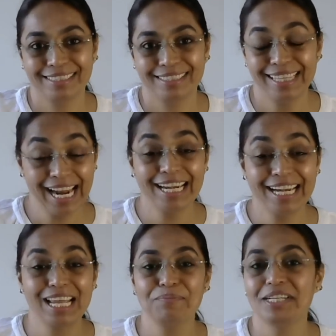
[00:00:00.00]
That
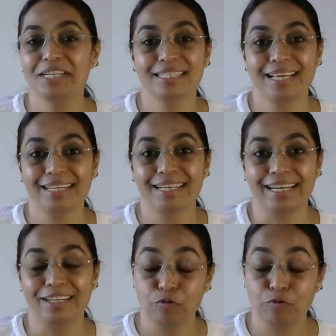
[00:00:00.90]
can be
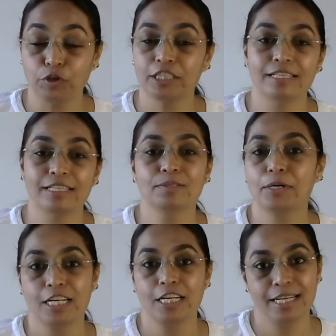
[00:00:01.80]
decided with this
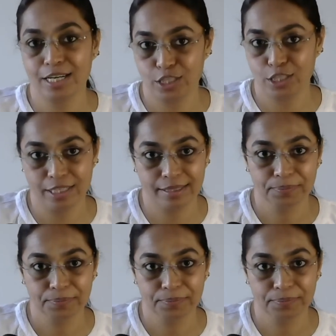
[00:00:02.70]
Bharani transit.